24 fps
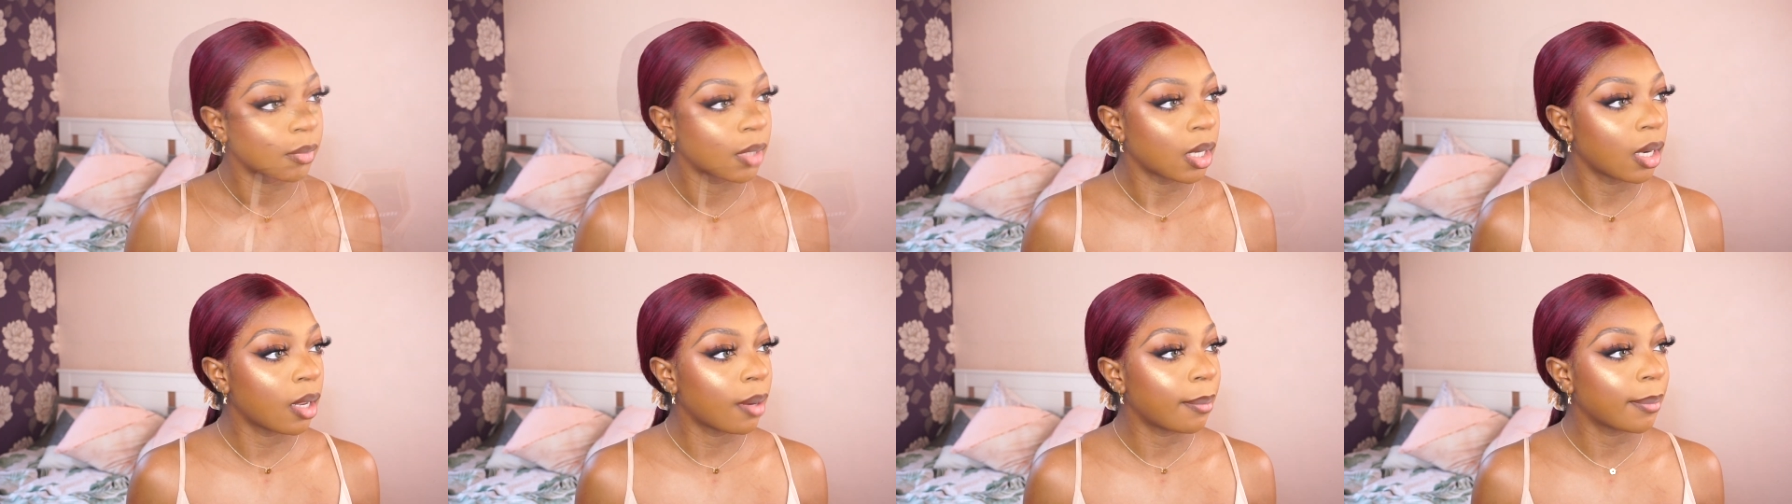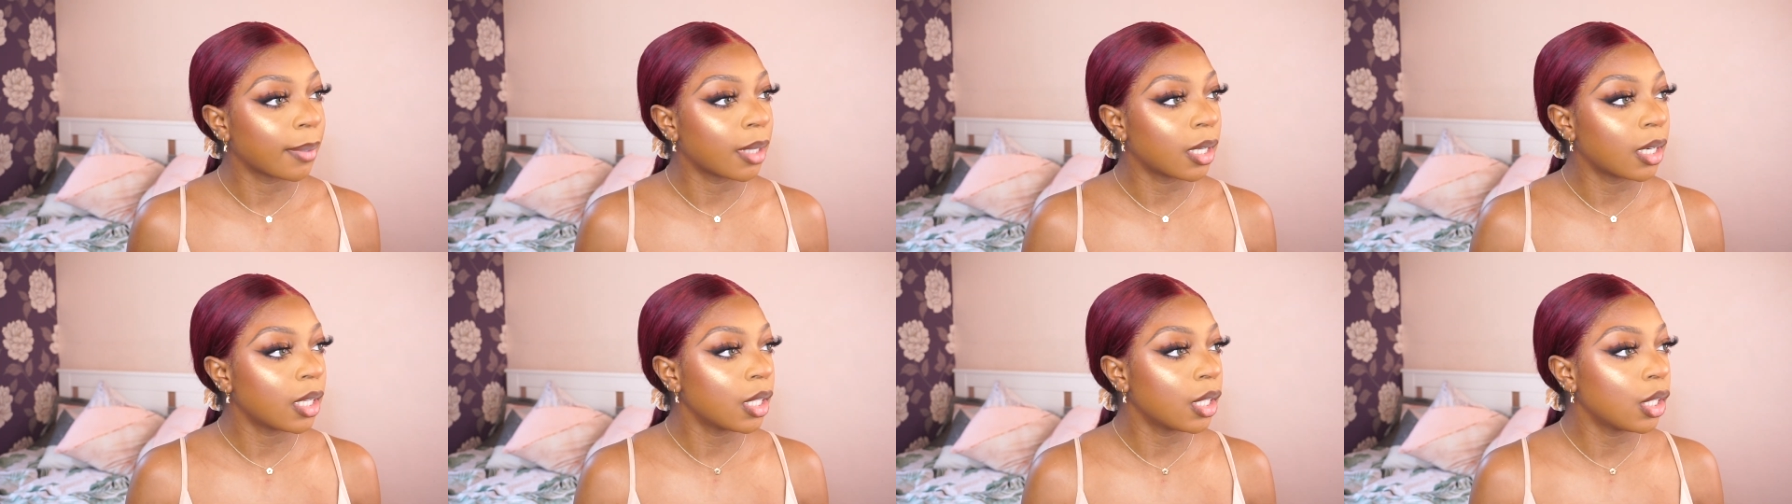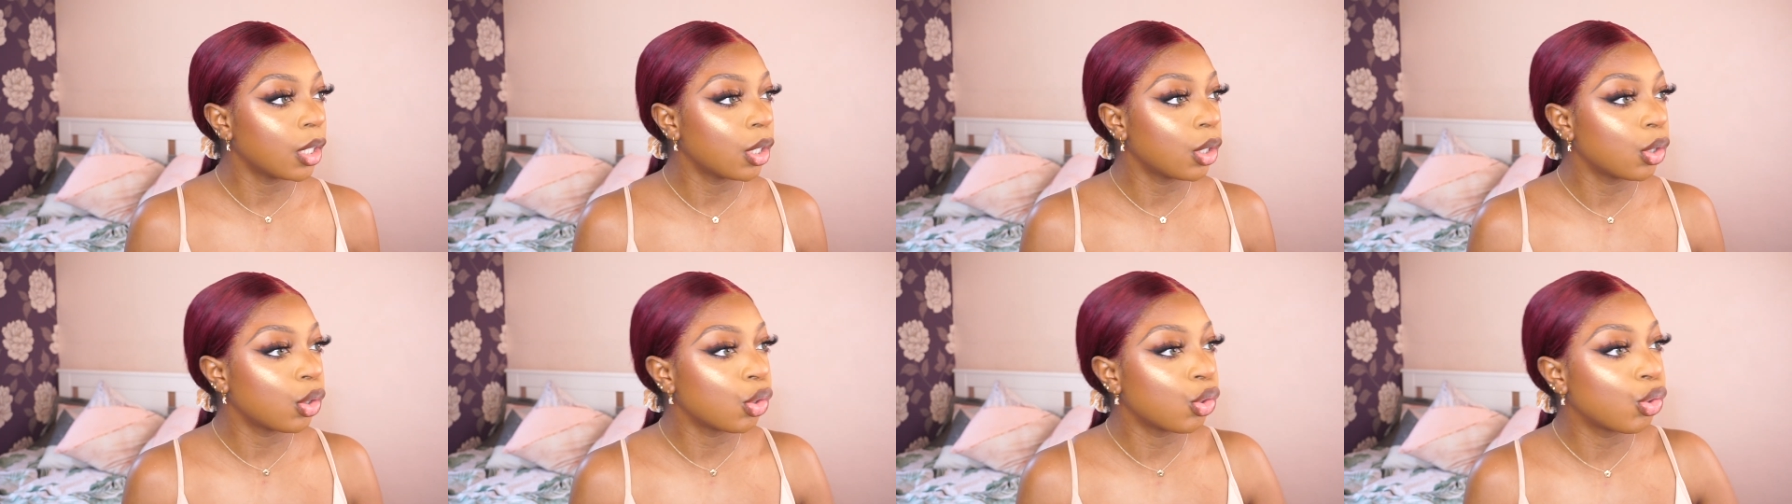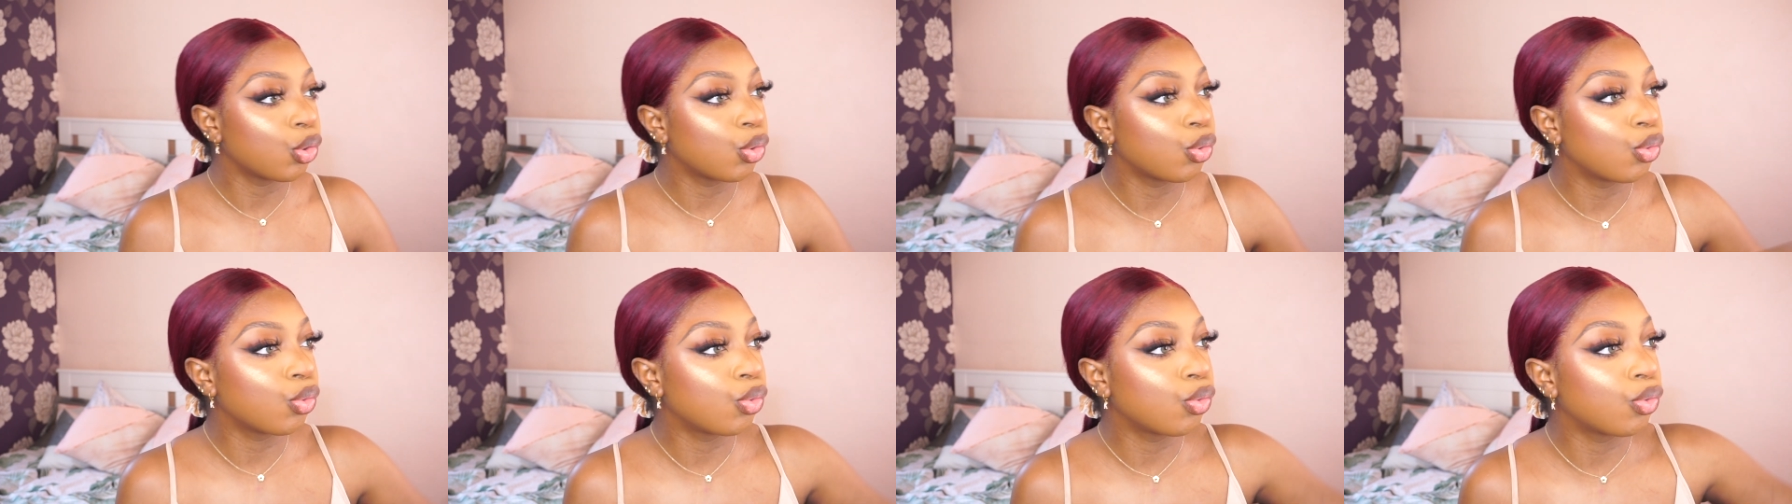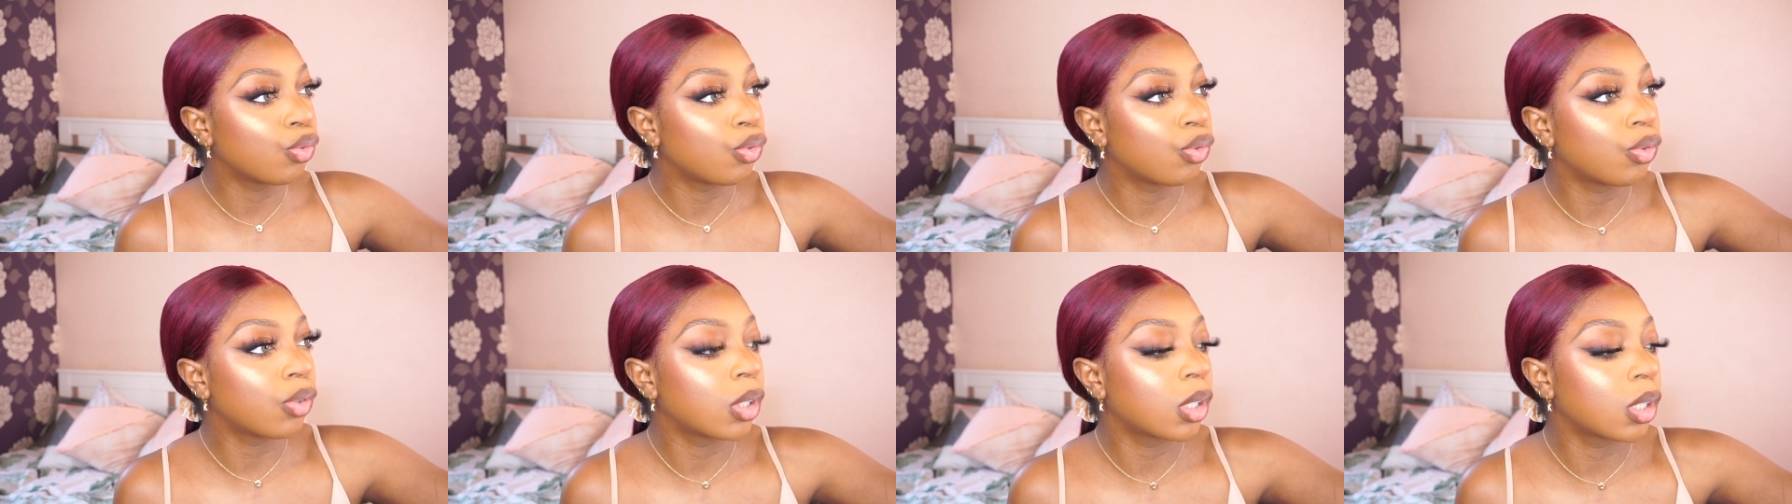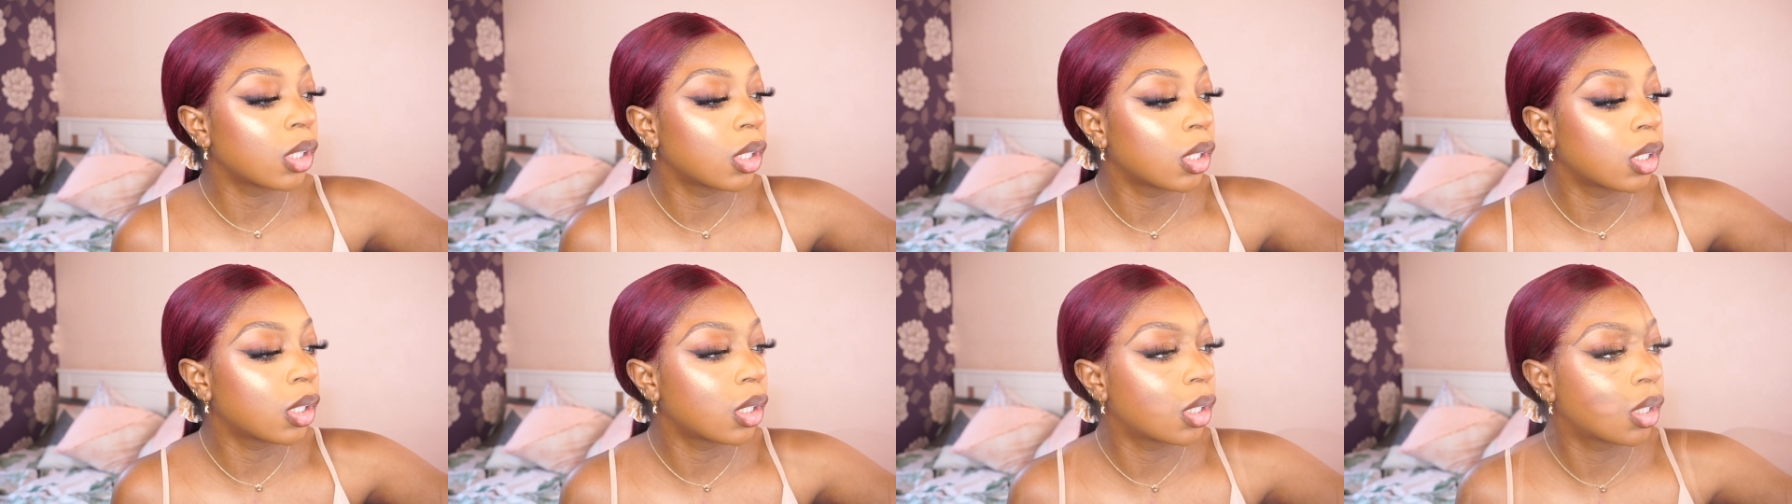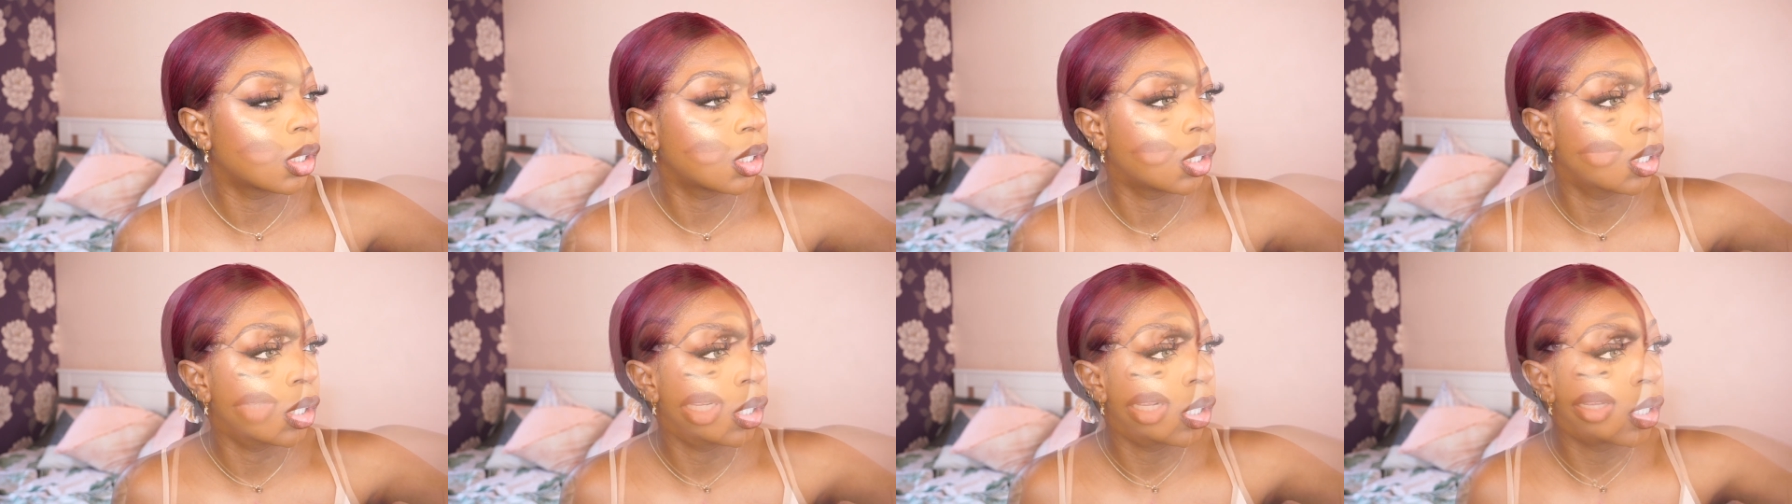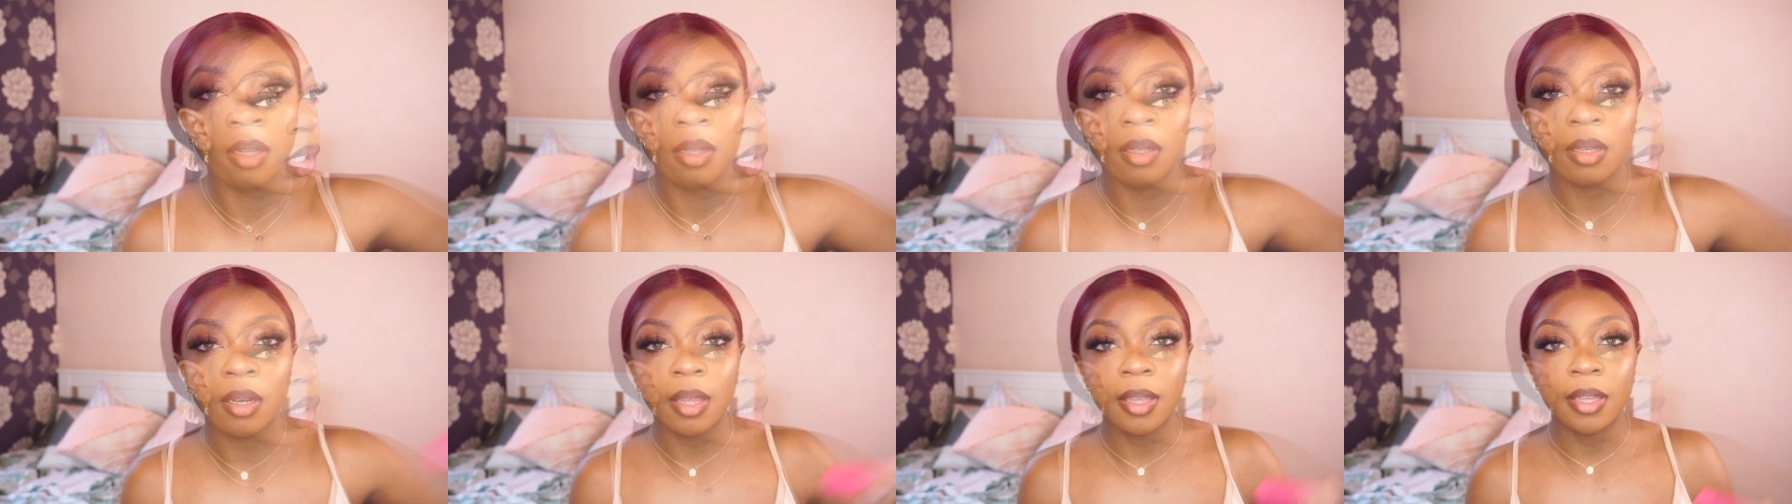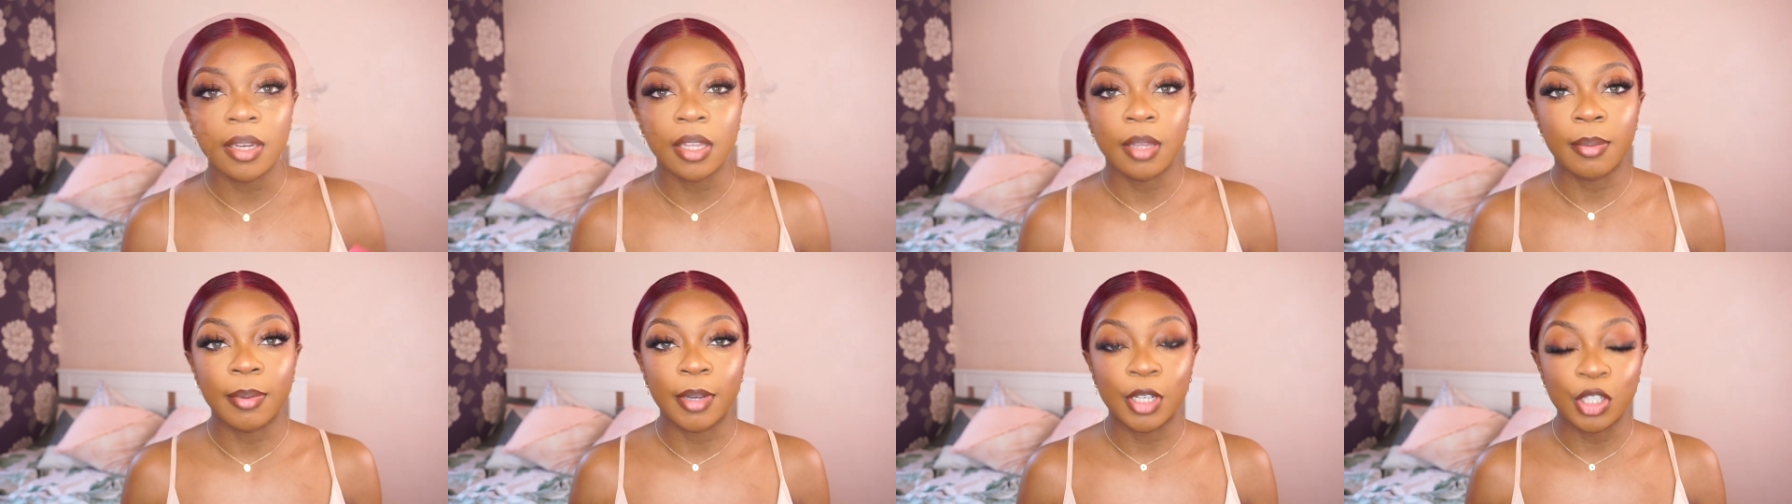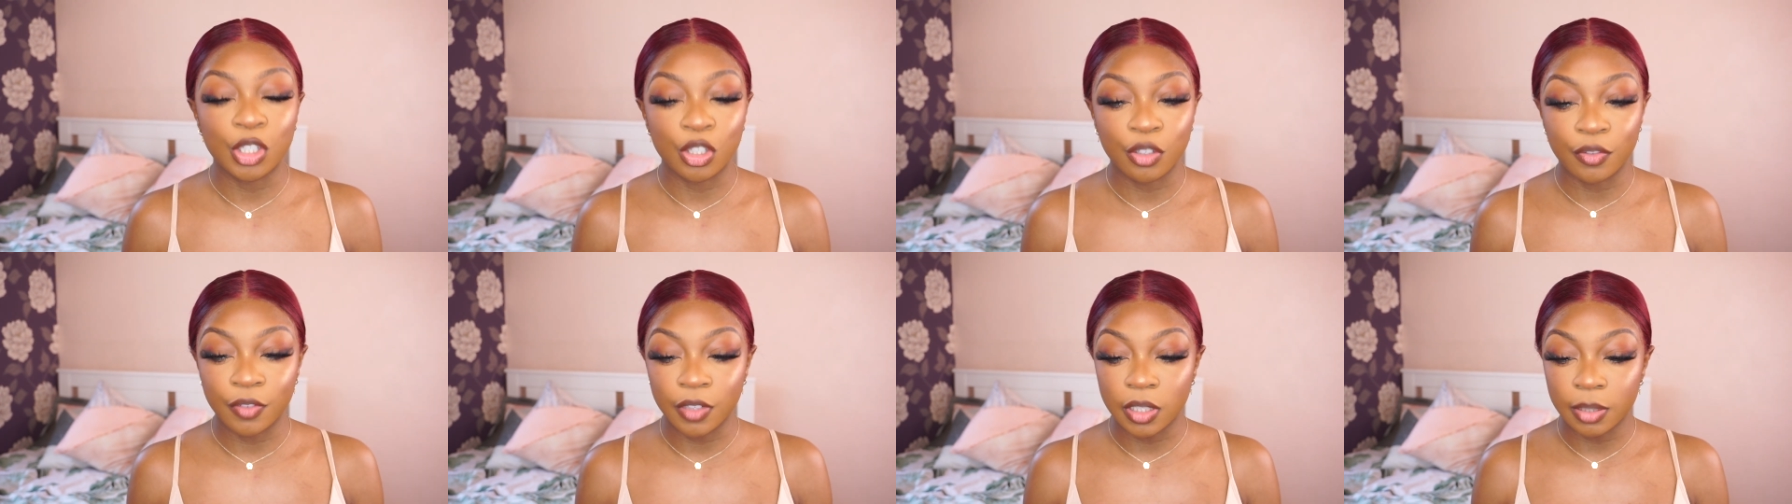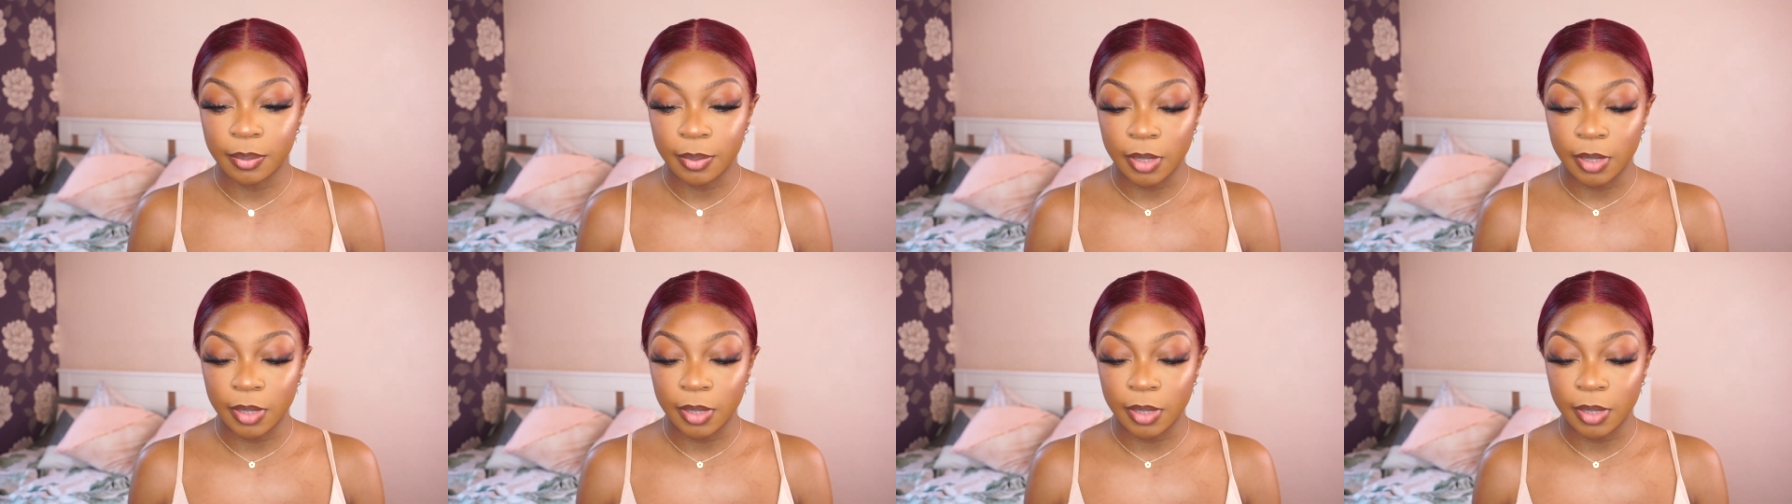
I'm going to use Lady by Juvias